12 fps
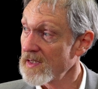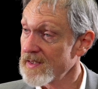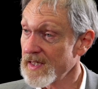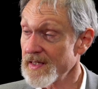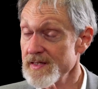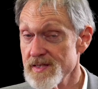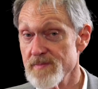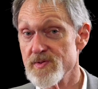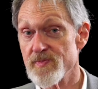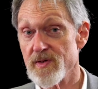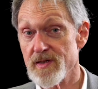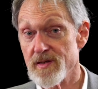Now that seems
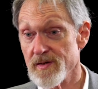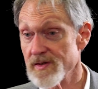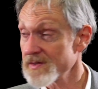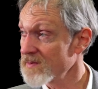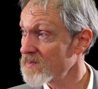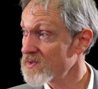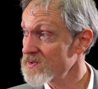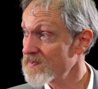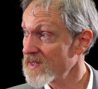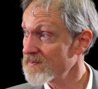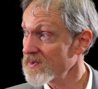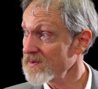pretty clear to most
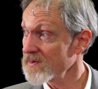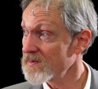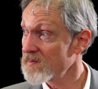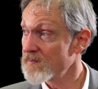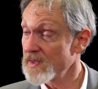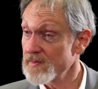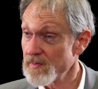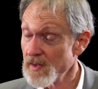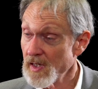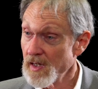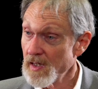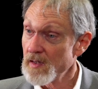people, but
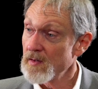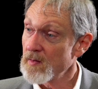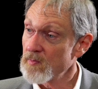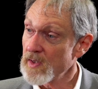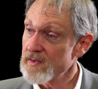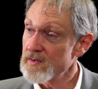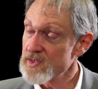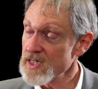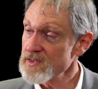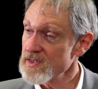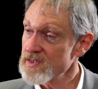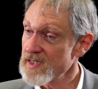what
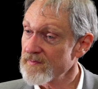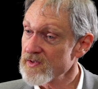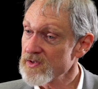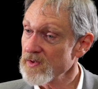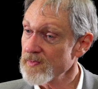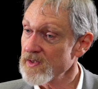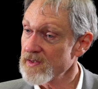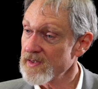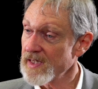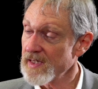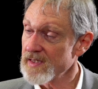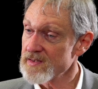judges have interpreted
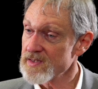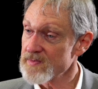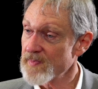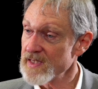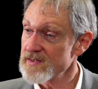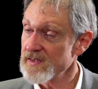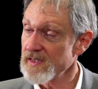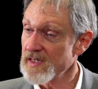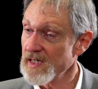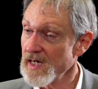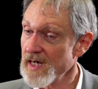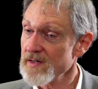it as is basically
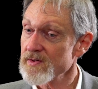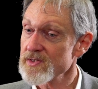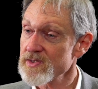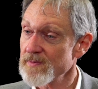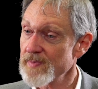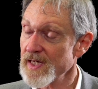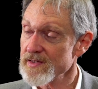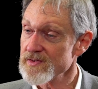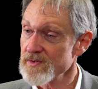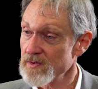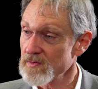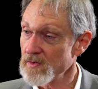Congress shall pass
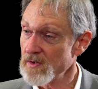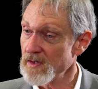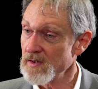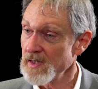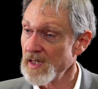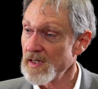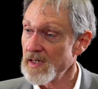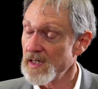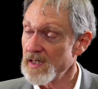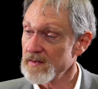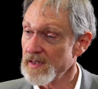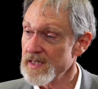no law
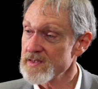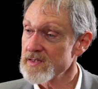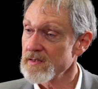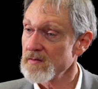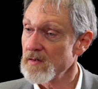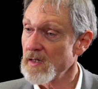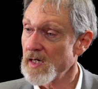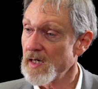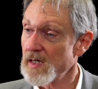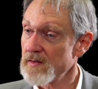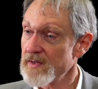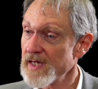unless
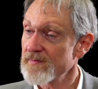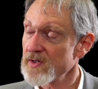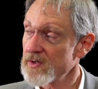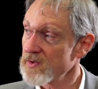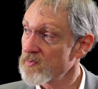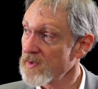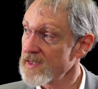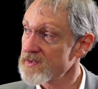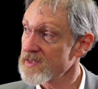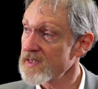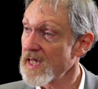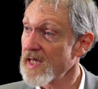they have a good
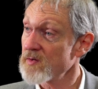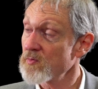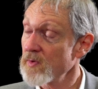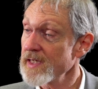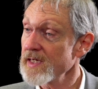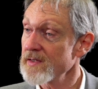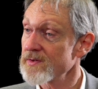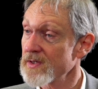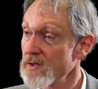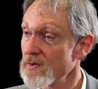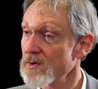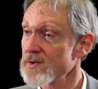reason, and we in the
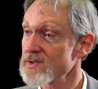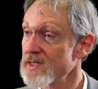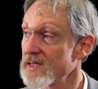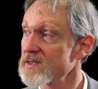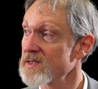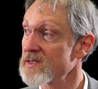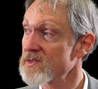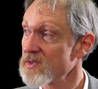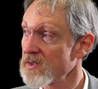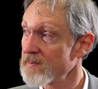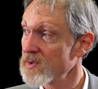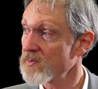courts get to
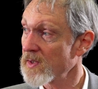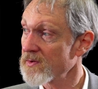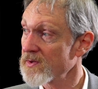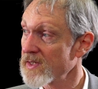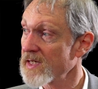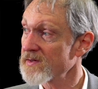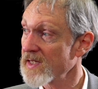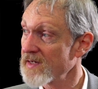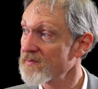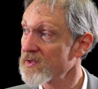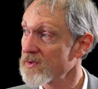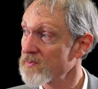determine whether or not they
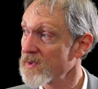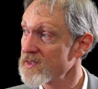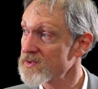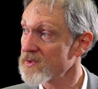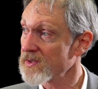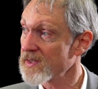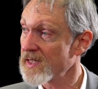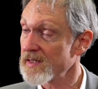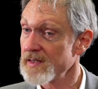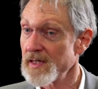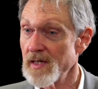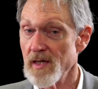have a good reason or not.
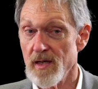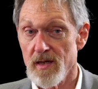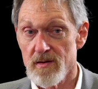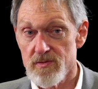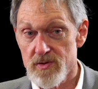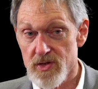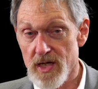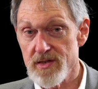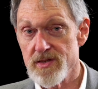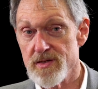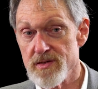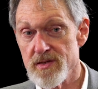
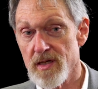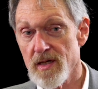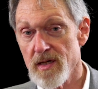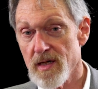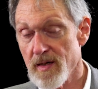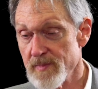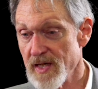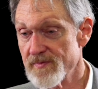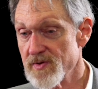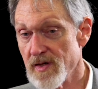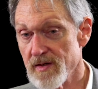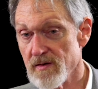Judges, I mean, I've
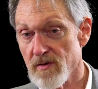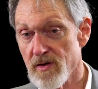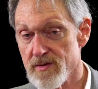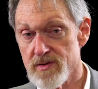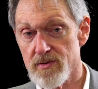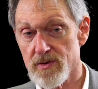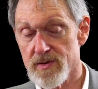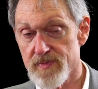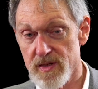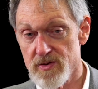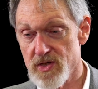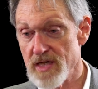taught in law schools,
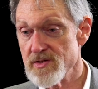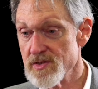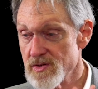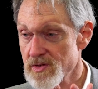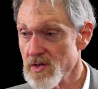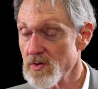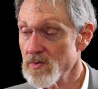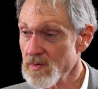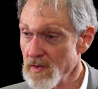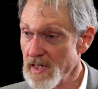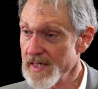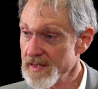but judges don't
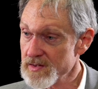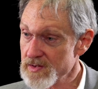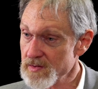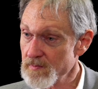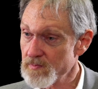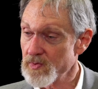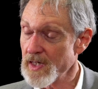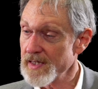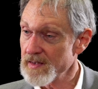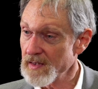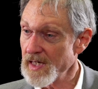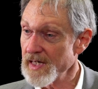like
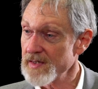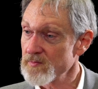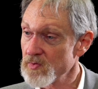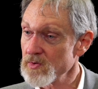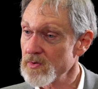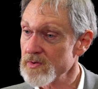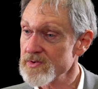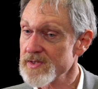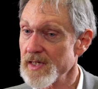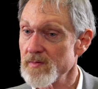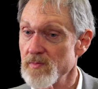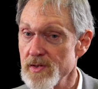bright line rules
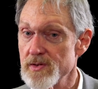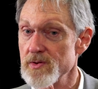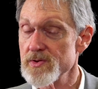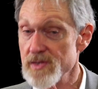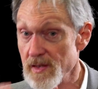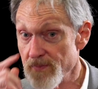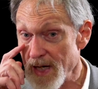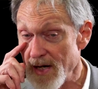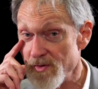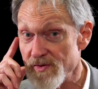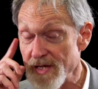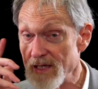that reduce their
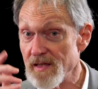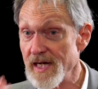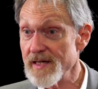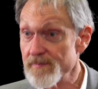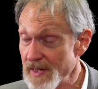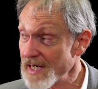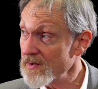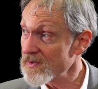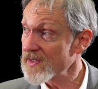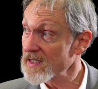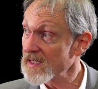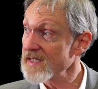power. They like power.
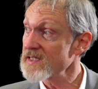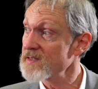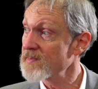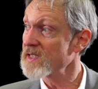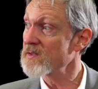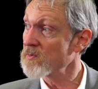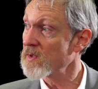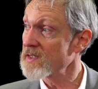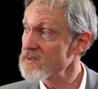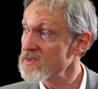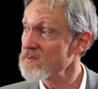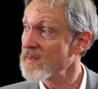They like to be the
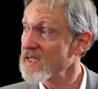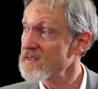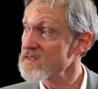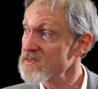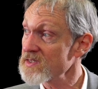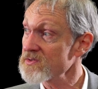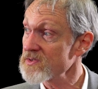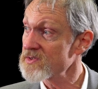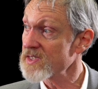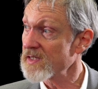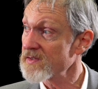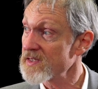ones who make
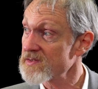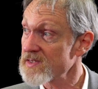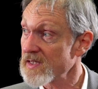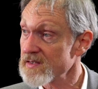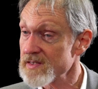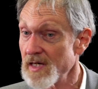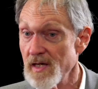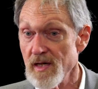decisions on these things.